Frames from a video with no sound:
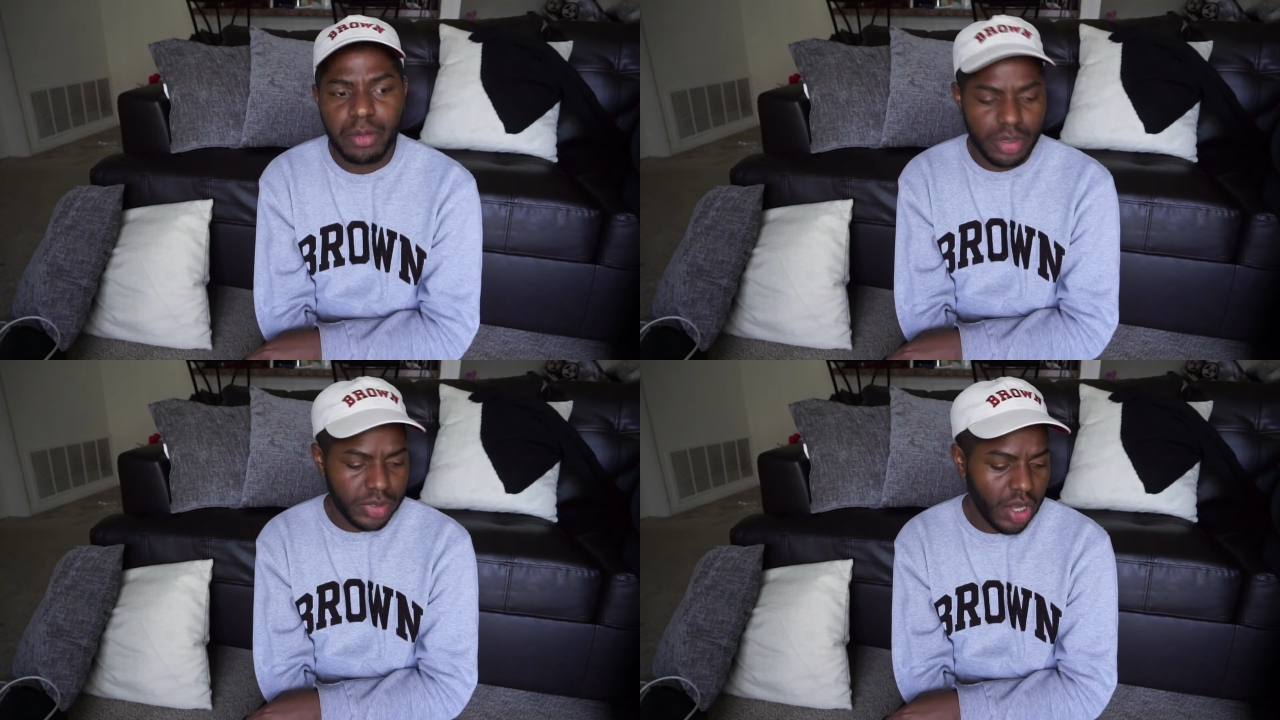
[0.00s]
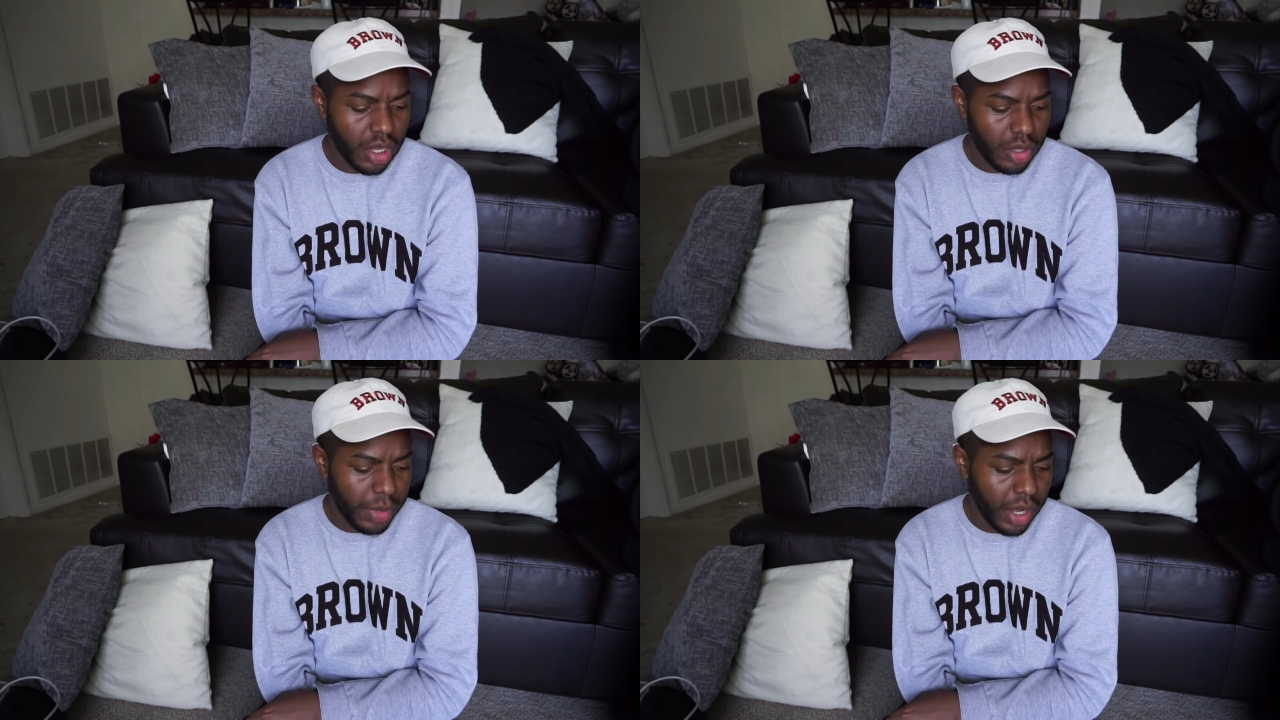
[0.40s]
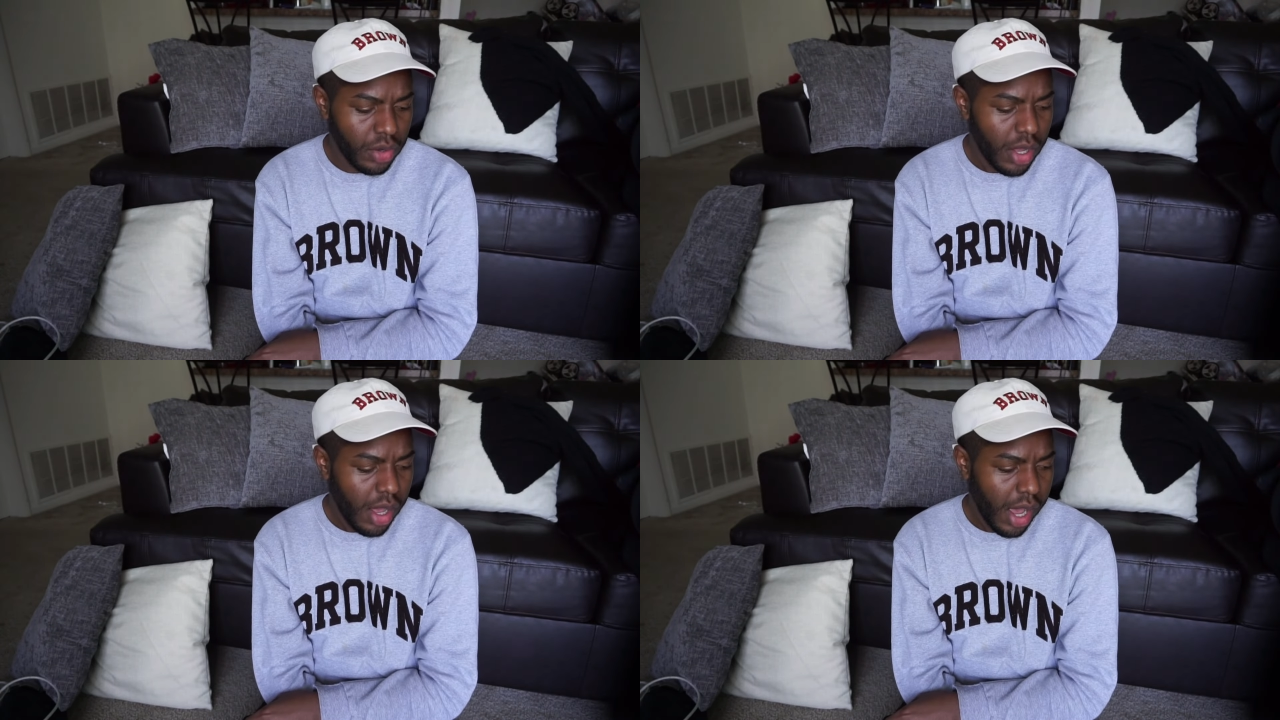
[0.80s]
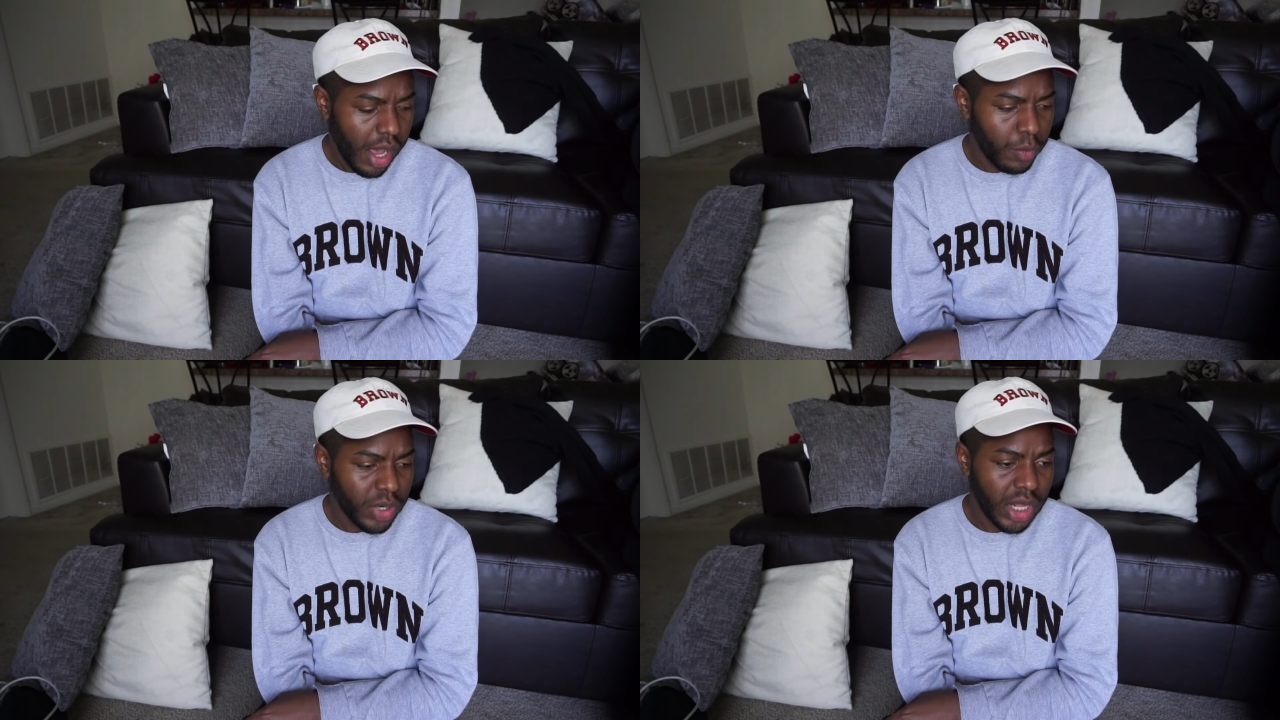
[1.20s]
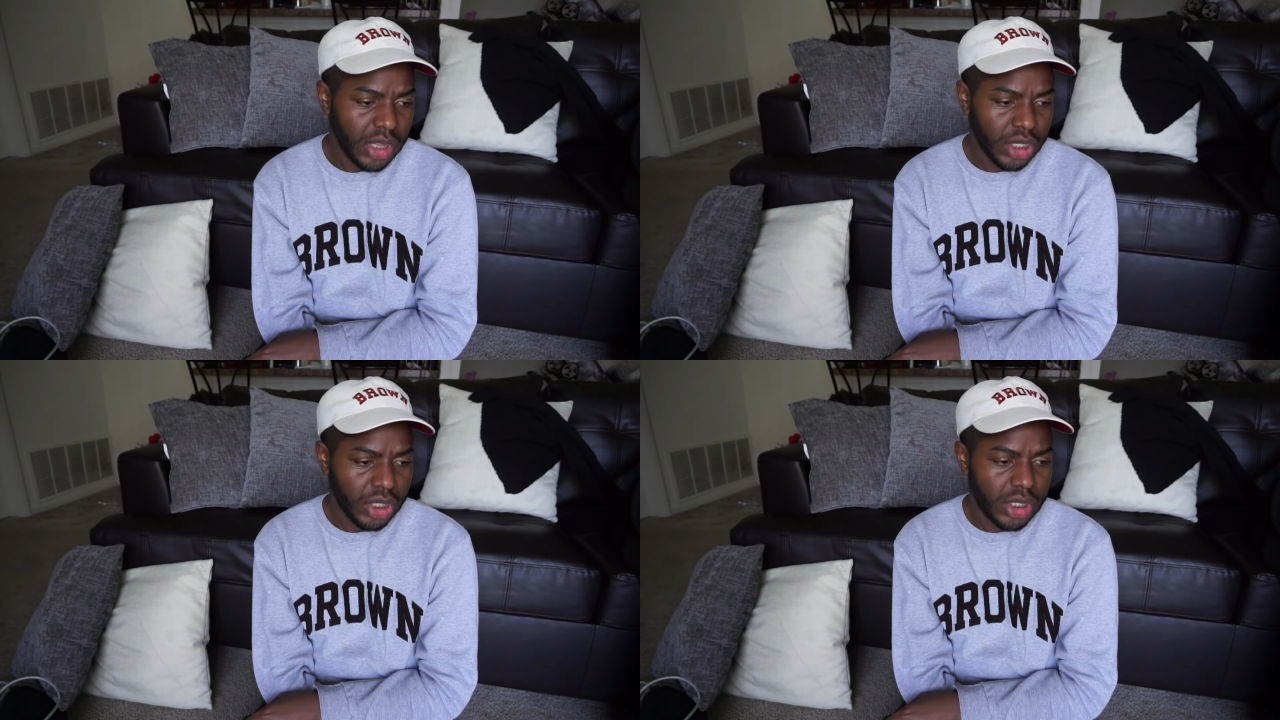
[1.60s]
I'm gonna be talking about um, what I
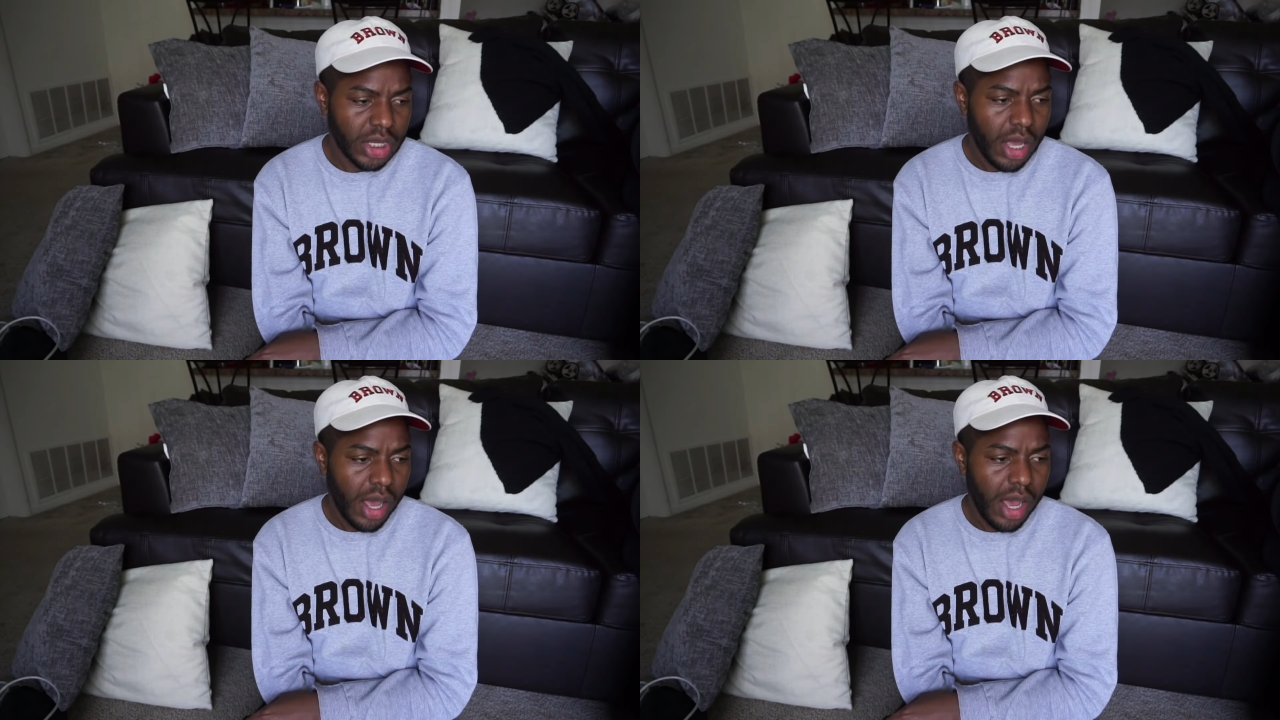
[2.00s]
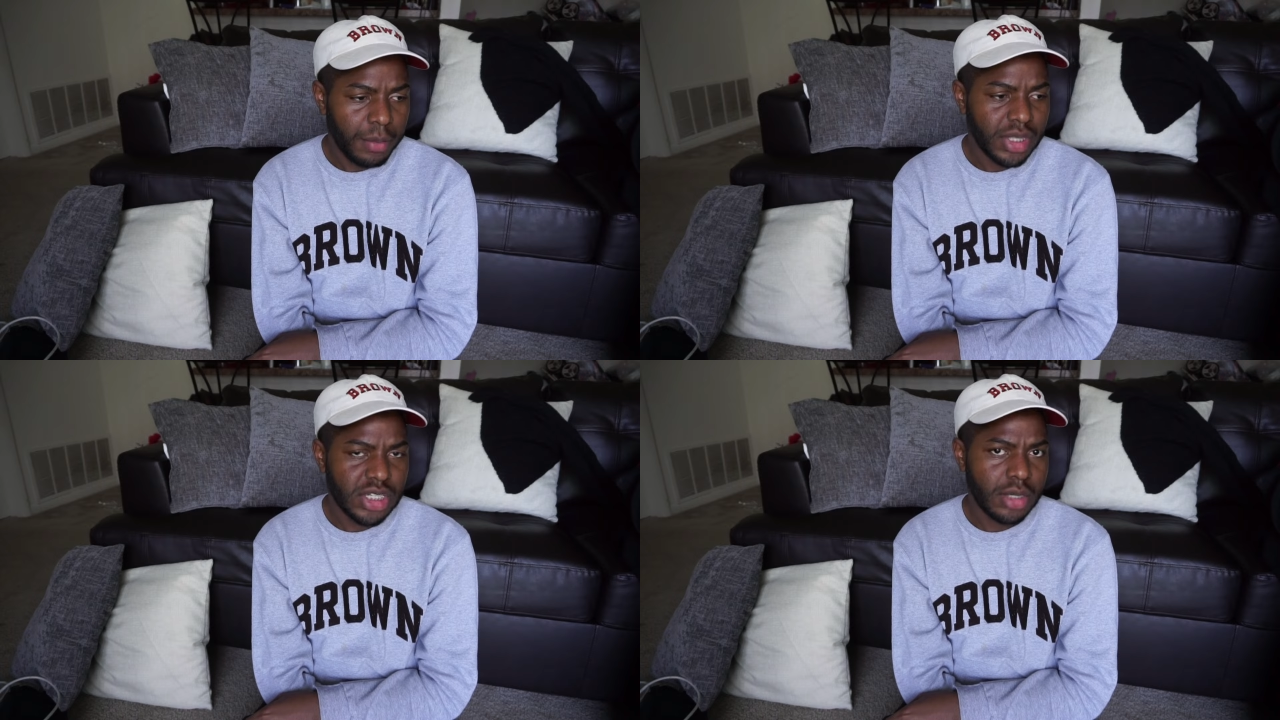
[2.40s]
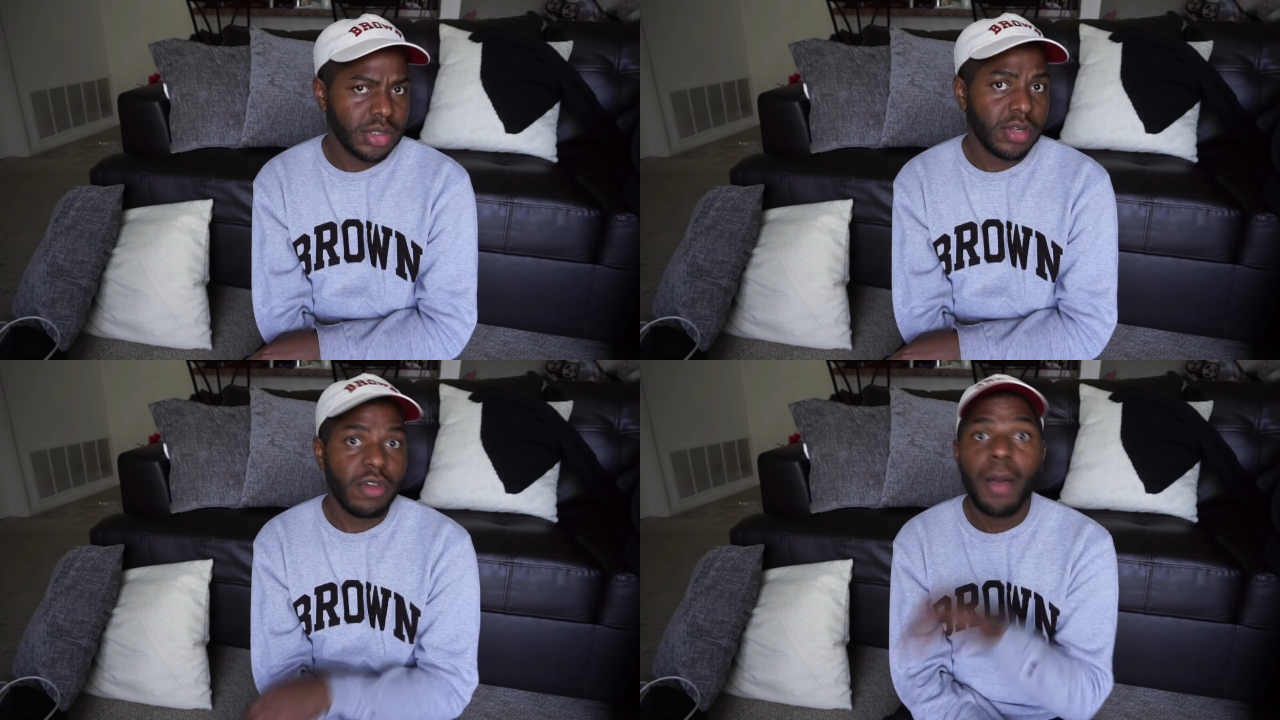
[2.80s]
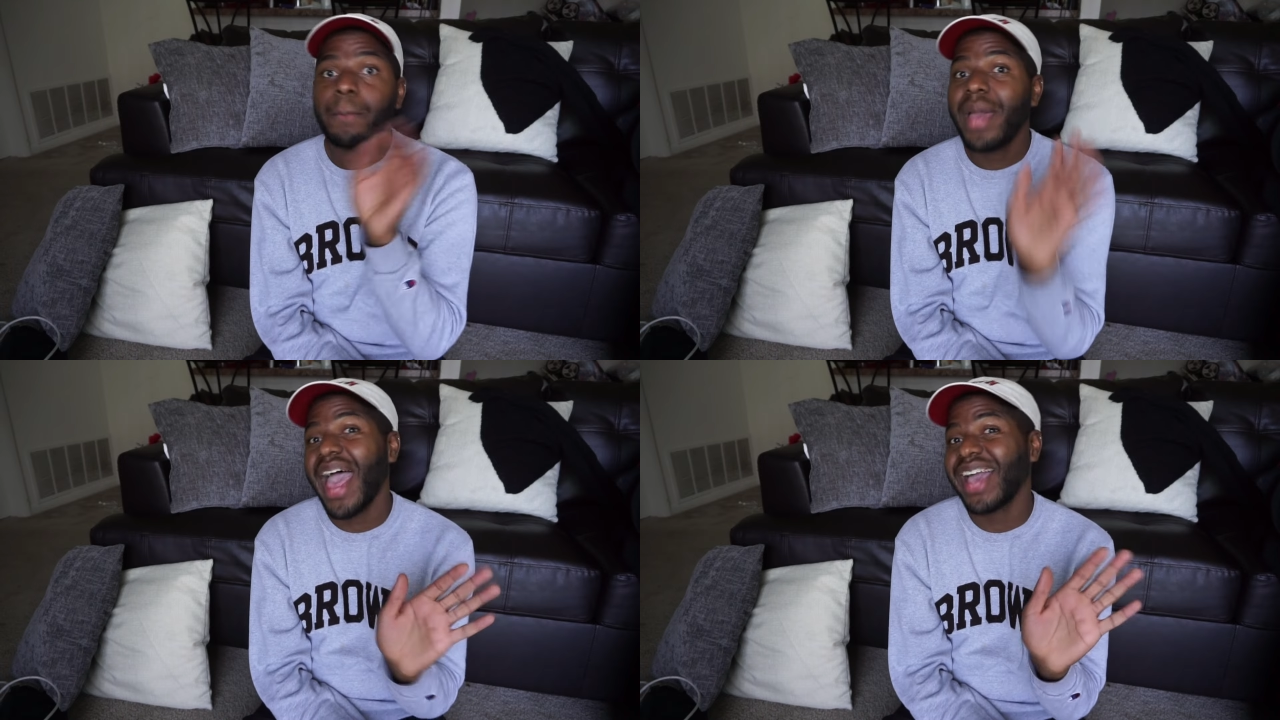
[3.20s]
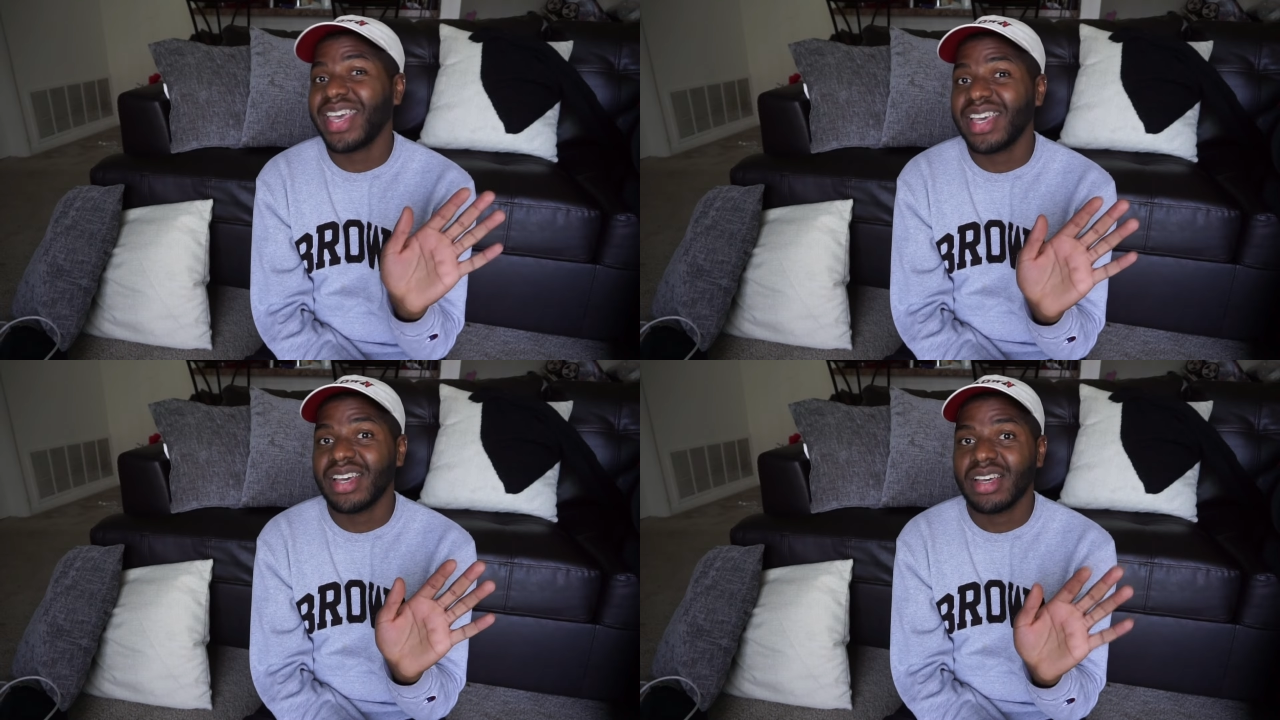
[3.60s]
learned um, in terms of
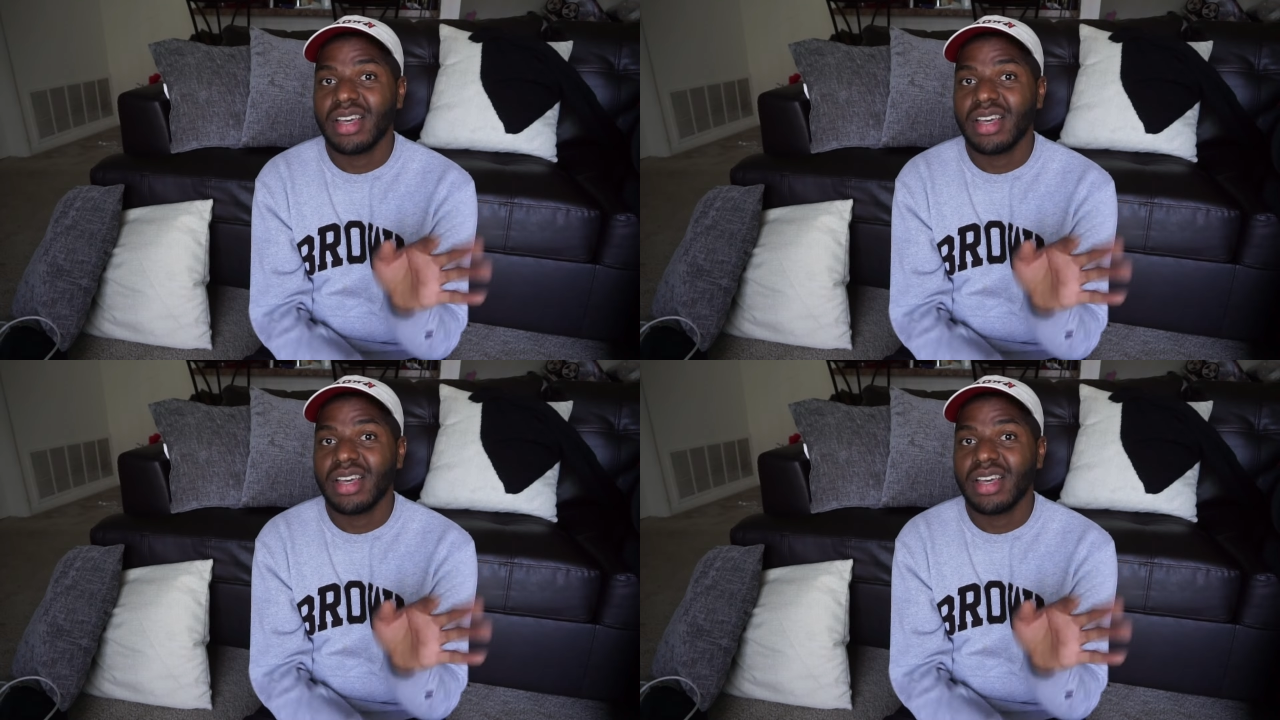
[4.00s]
packing.